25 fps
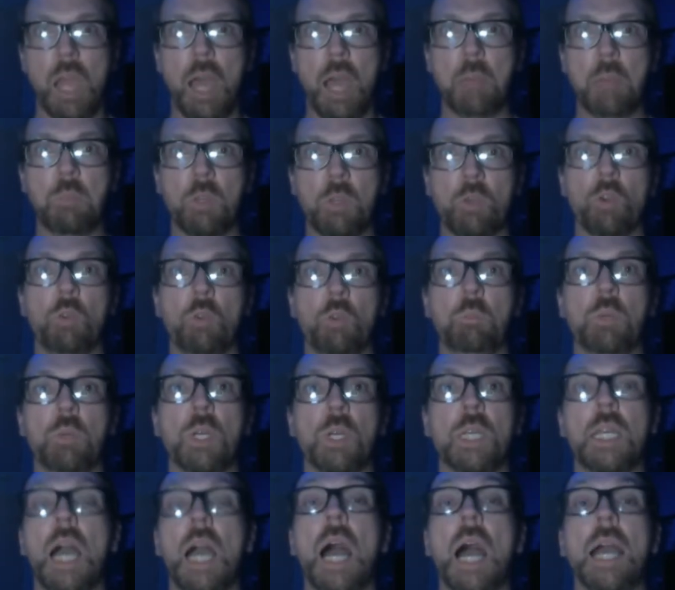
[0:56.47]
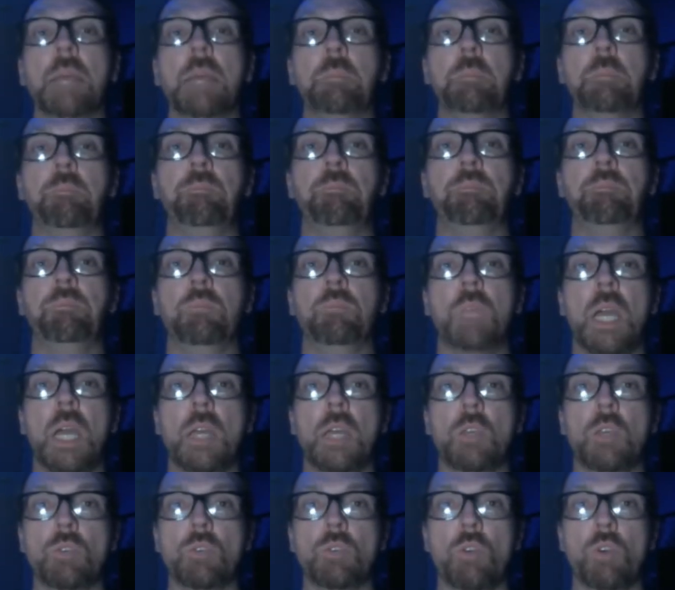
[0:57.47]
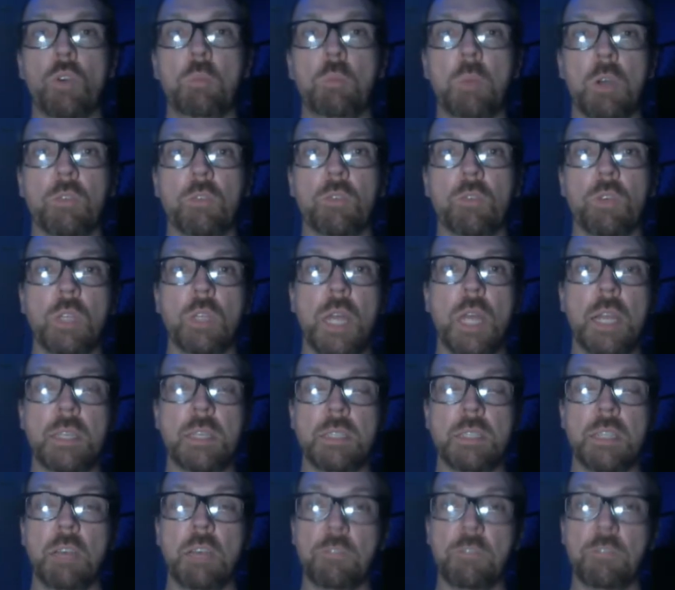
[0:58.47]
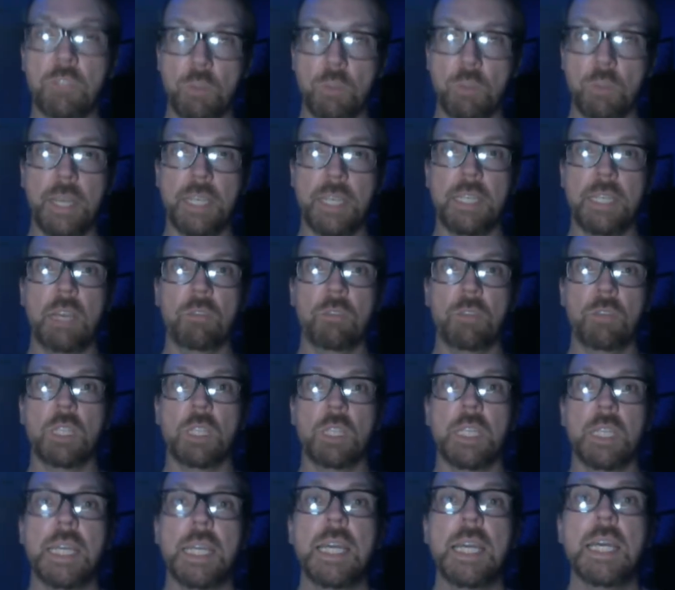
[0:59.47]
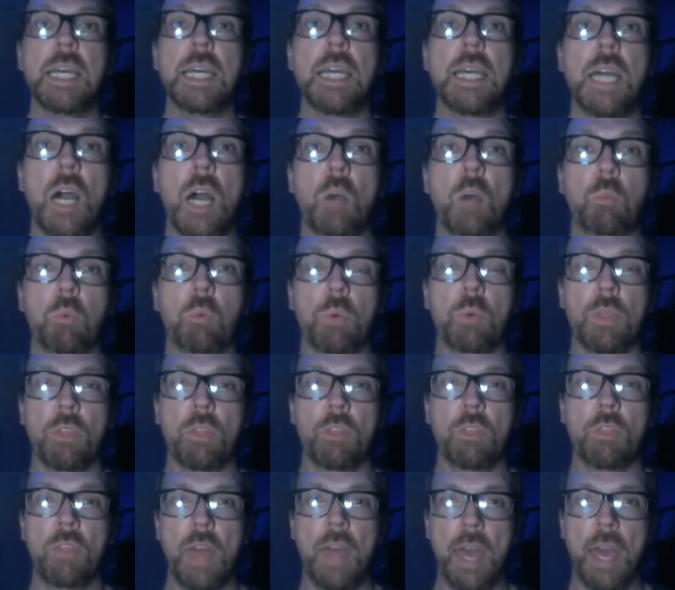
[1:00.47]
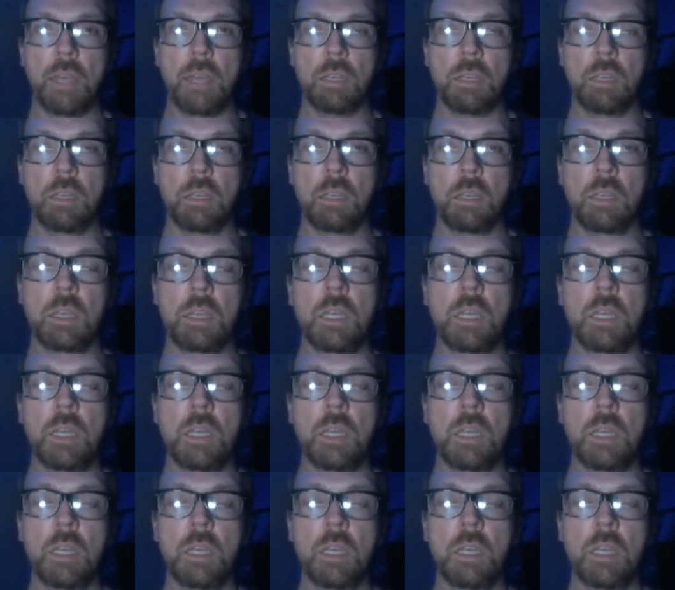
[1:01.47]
I'm the Chromebook guy. I use Chromebook for a lot of stuff, so I can definitely help with that.